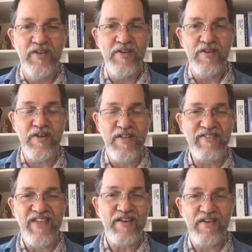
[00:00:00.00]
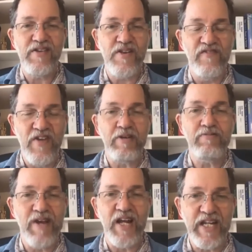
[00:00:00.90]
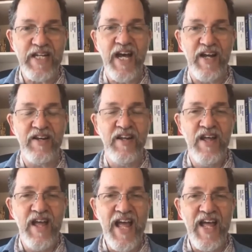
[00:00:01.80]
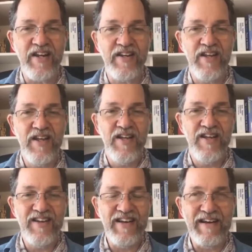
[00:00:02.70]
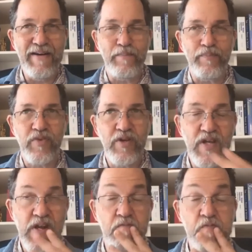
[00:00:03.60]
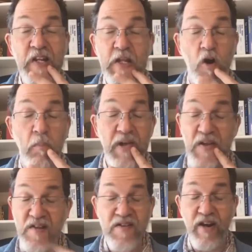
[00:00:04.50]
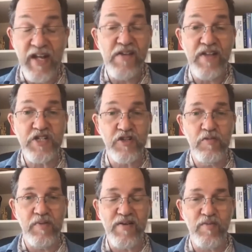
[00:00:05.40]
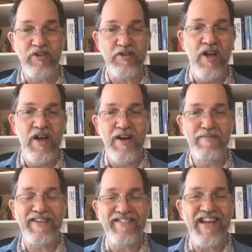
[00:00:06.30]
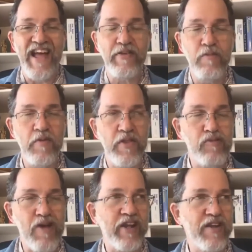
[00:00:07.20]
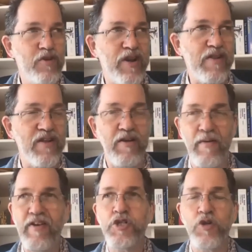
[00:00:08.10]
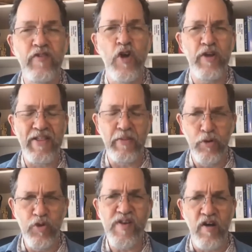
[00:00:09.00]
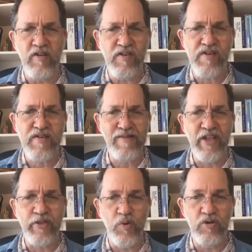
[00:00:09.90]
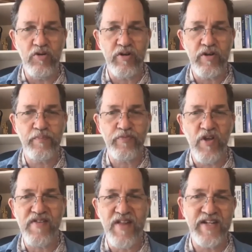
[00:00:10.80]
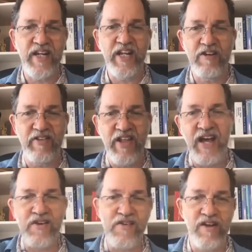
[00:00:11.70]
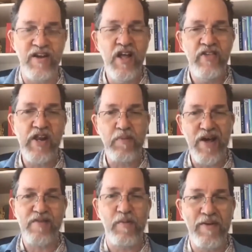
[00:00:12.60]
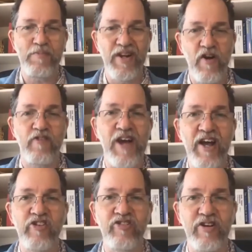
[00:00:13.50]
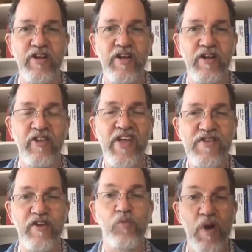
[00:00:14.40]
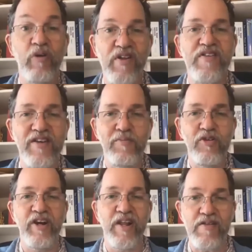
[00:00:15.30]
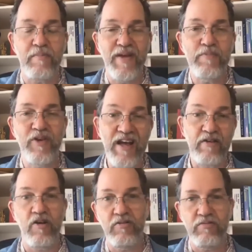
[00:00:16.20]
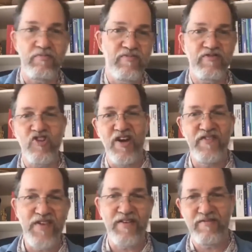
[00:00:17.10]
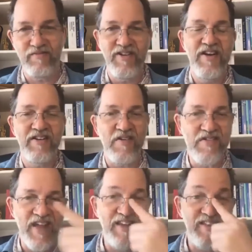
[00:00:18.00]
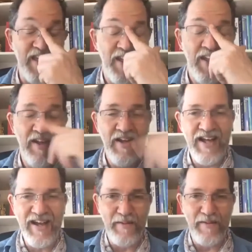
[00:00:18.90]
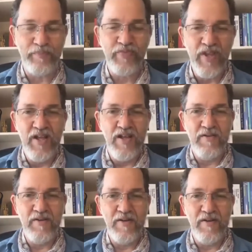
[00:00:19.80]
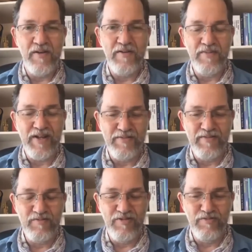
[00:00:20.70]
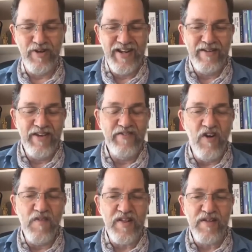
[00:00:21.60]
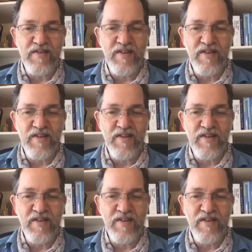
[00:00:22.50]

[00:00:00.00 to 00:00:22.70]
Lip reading: Because that is very rarely done. And it's really complex. It's not easy to do, because at the moment, the branded communities, you've heard about the blue zones around the world, Sardinia and the Hunza, these places where people live over 100. They're sort of wellness communities that people now go and try and visit and stay there. But what it involves is